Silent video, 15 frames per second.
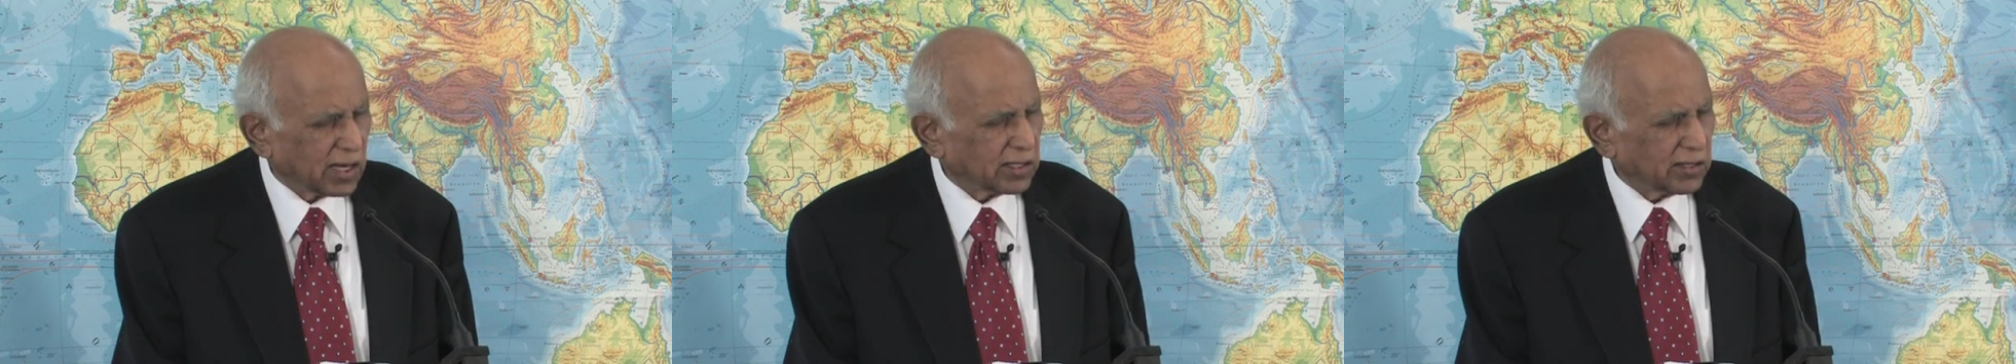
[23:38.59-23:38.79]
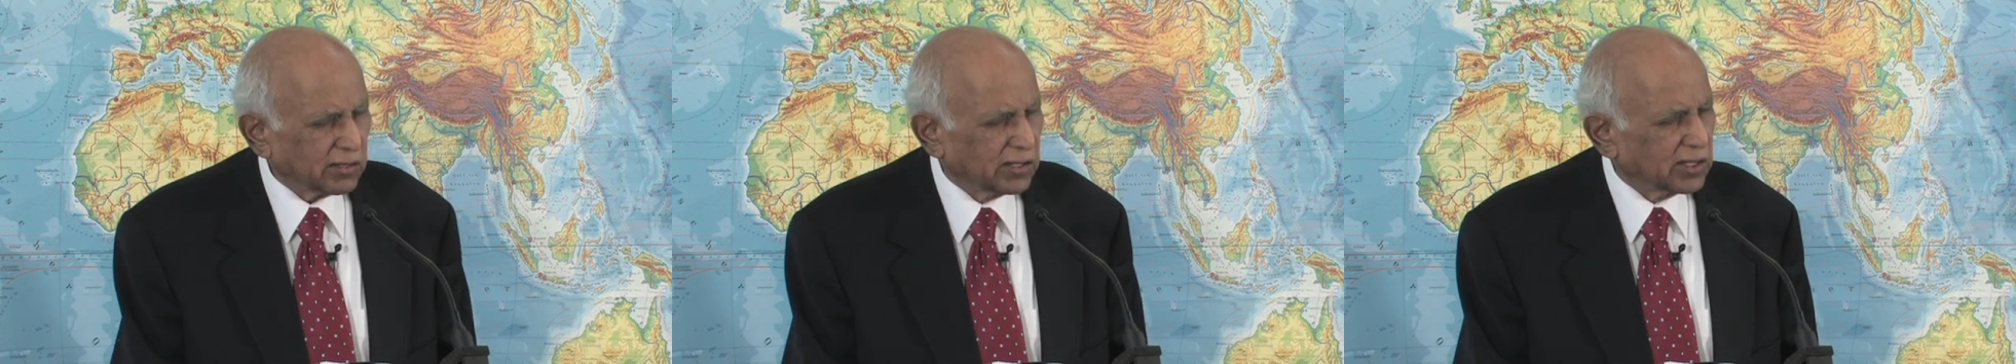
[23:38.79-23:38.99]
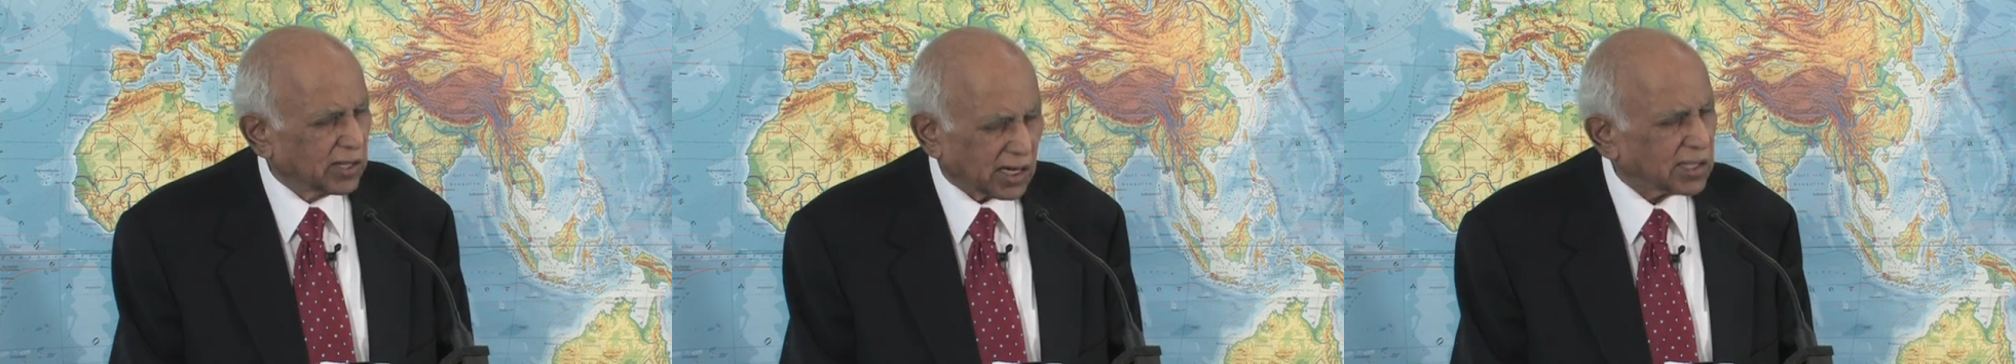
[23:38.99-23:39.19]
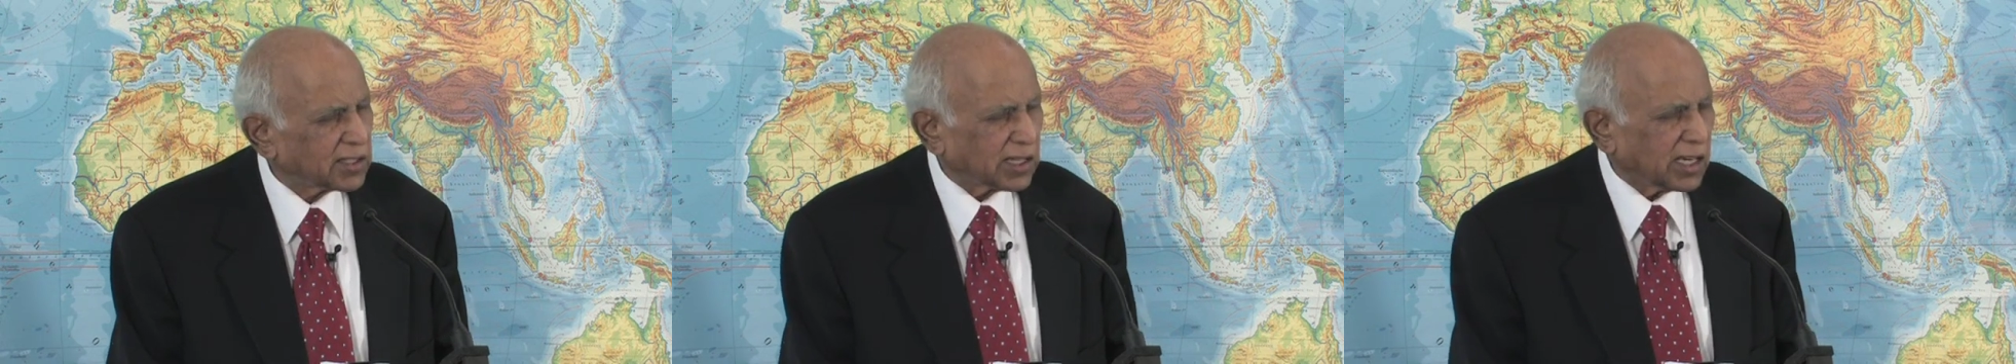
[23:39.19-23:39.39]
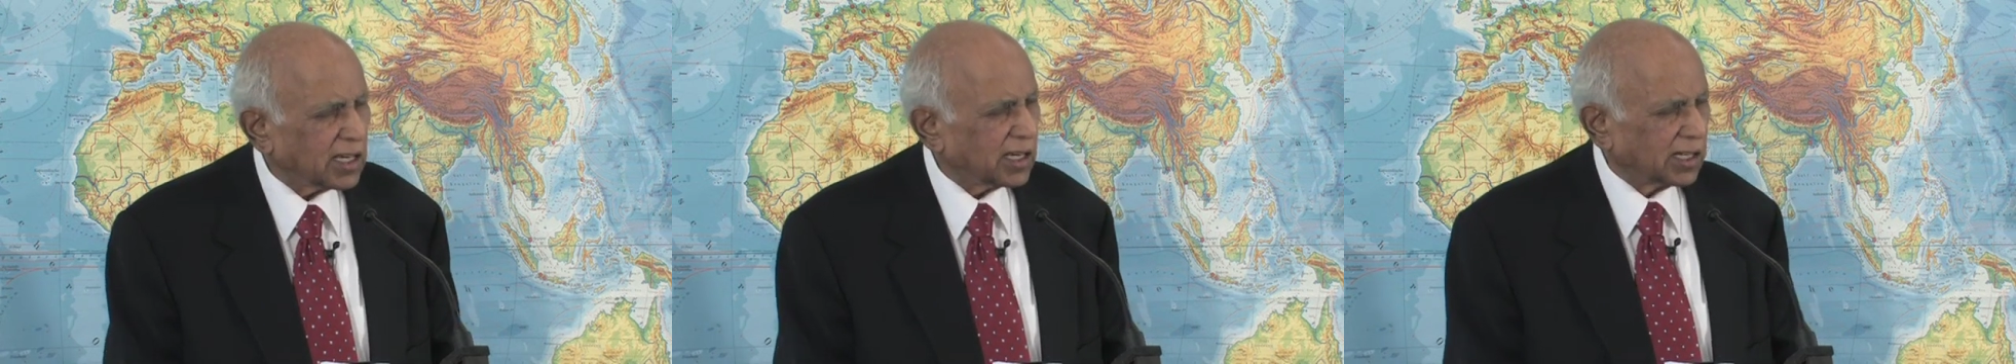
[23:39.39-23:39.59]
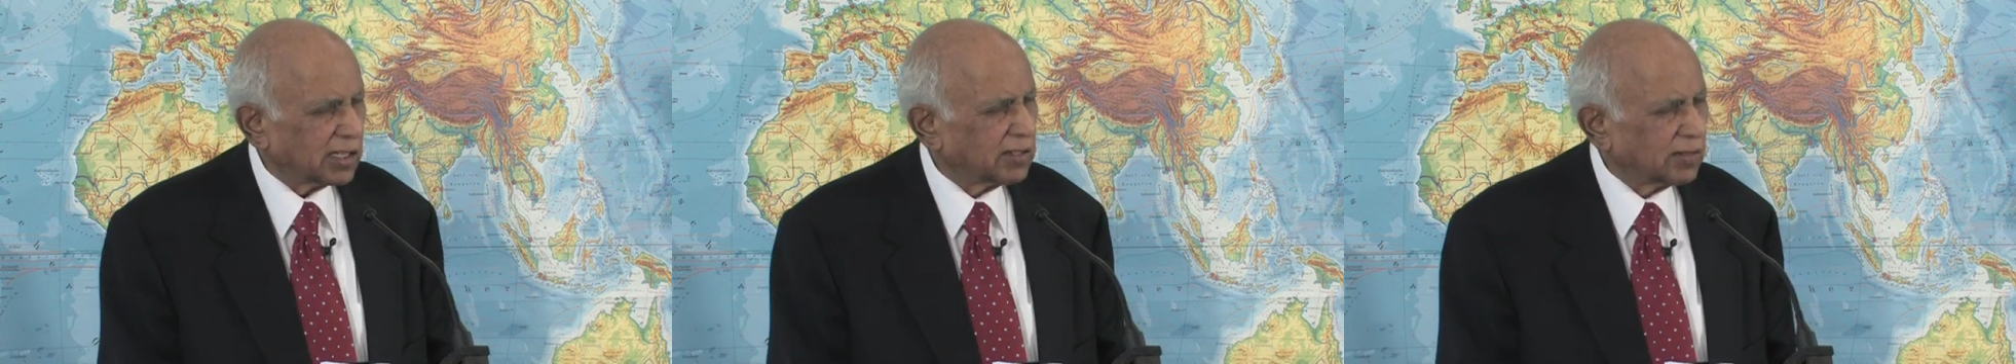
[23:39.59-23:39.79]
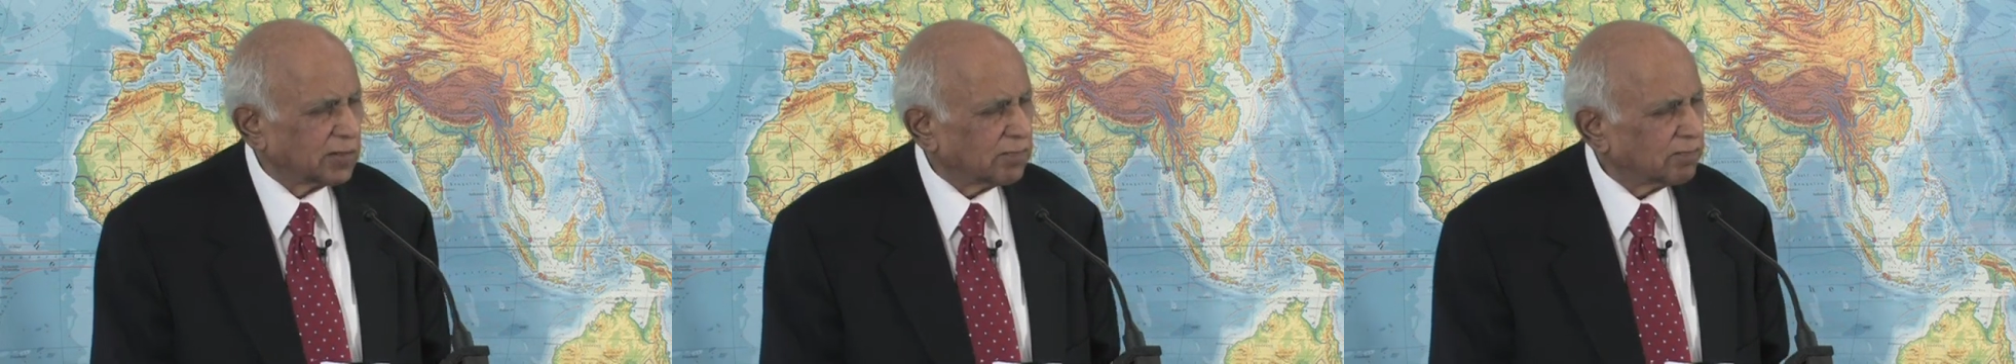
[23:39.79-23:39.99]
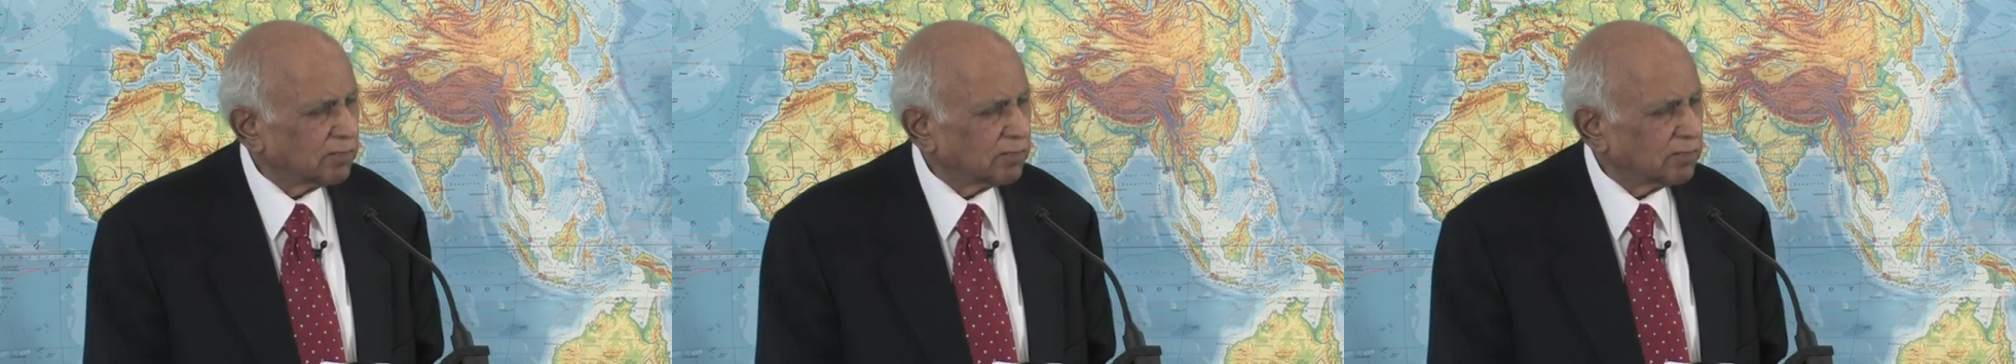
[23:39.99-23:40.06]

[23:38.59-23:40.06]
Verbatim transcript: and dirtied